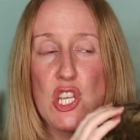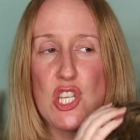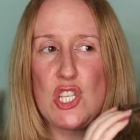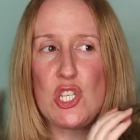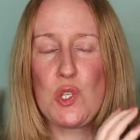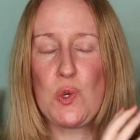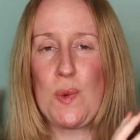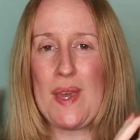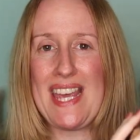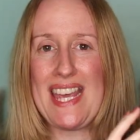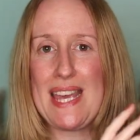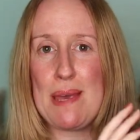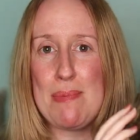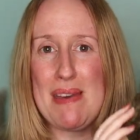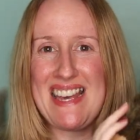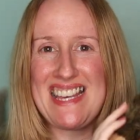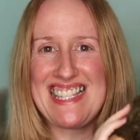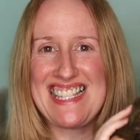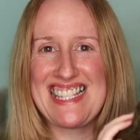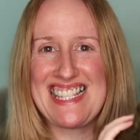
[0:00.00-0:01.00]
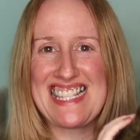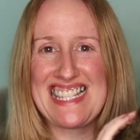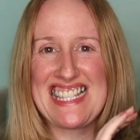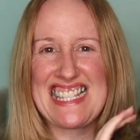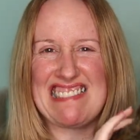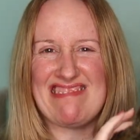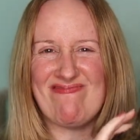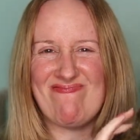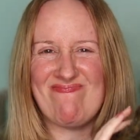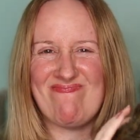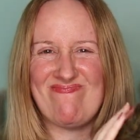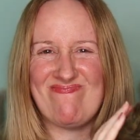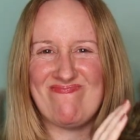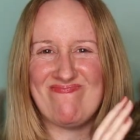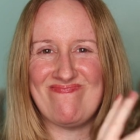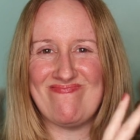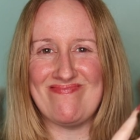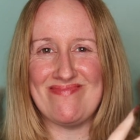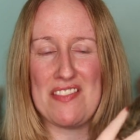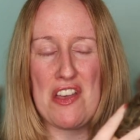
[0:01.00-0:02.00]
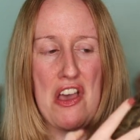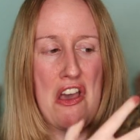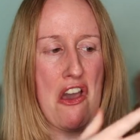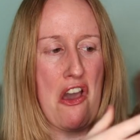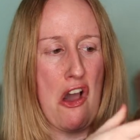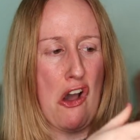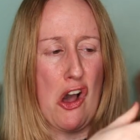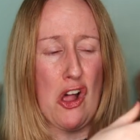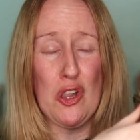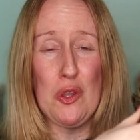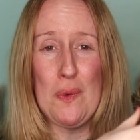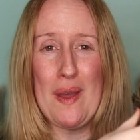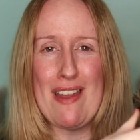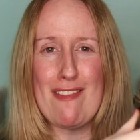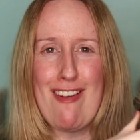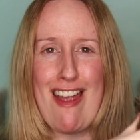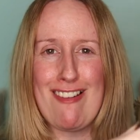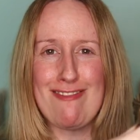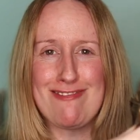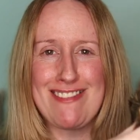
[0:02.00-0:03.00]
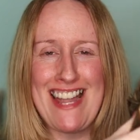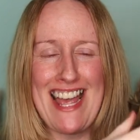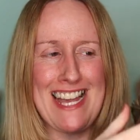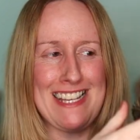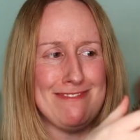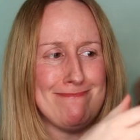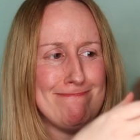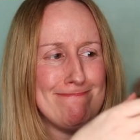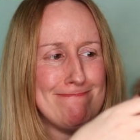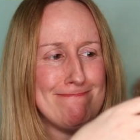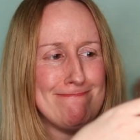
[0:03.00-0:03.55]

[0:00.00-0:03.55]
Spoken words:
squeaky bits all the way around it.